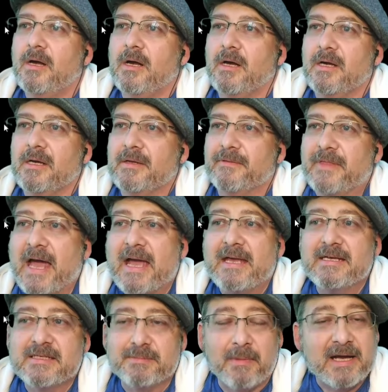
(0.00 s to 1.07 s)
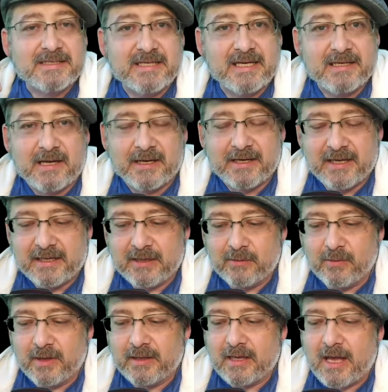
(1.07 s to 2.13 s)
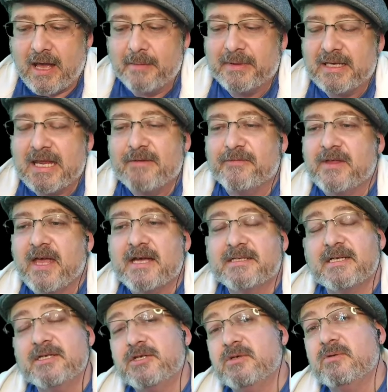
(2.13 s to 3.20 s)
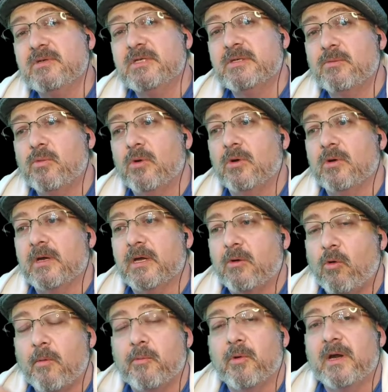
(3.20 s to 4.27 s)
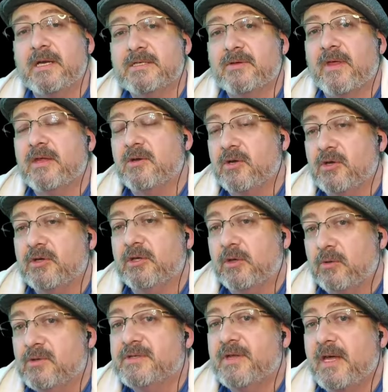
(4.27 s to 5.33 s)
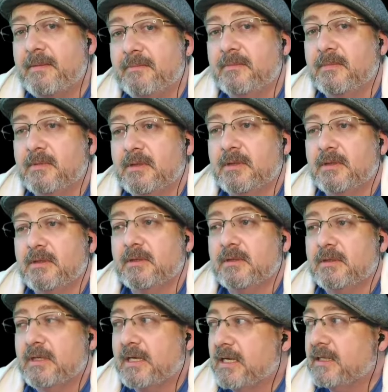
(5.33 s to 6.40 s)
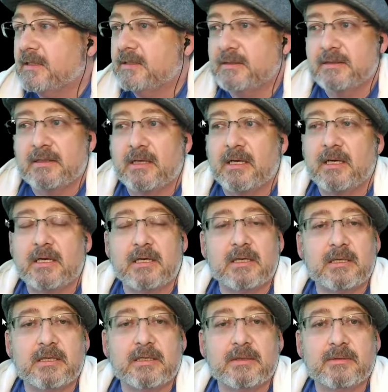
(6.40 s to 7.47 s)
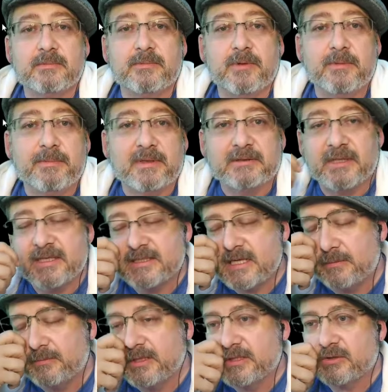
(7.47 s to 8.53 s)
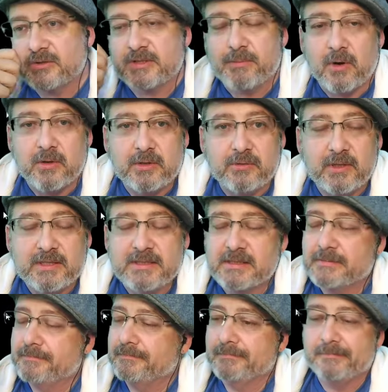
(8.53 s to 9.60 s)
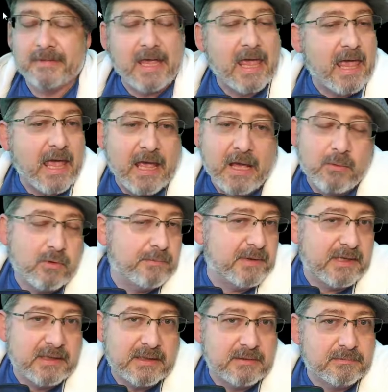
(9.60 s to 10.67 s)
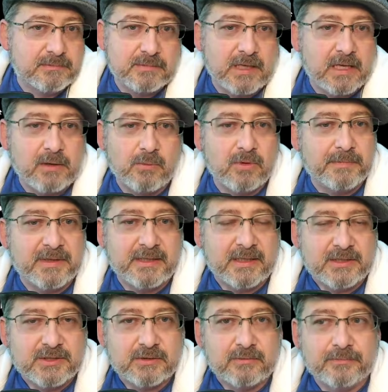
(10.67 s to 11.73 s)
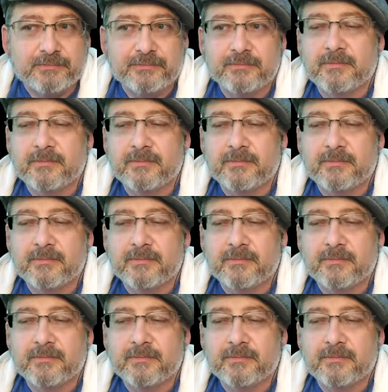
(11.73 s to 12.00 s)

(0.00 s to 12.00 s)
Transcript: That is my take on it anyway. I mean, if the SSUs were incorporated so that you could use them in the building assemblies or smart units, it wouldn't be an issue,